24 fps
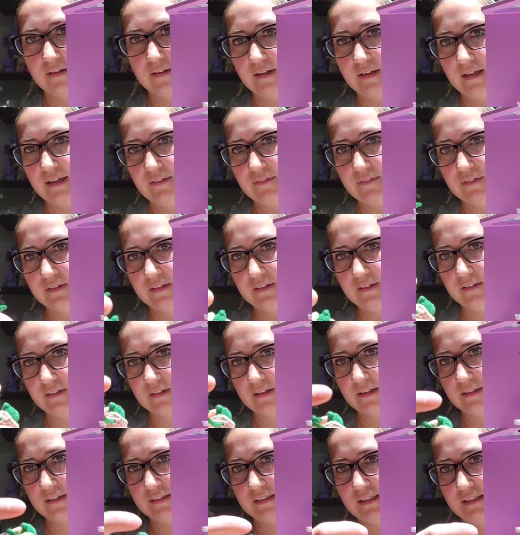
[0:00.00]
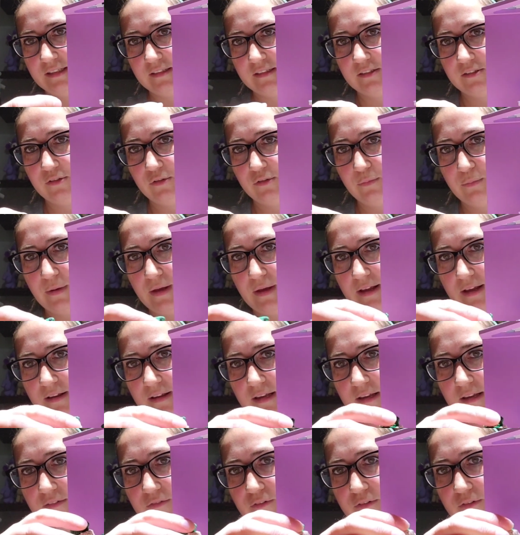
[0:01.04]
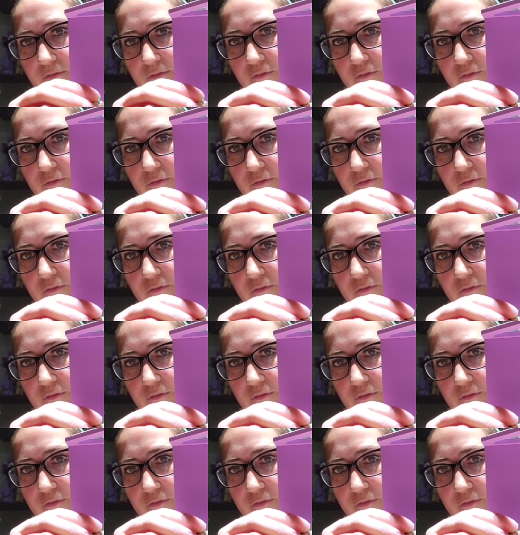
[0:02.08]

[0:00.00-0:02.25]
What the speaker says: even, because he's too big even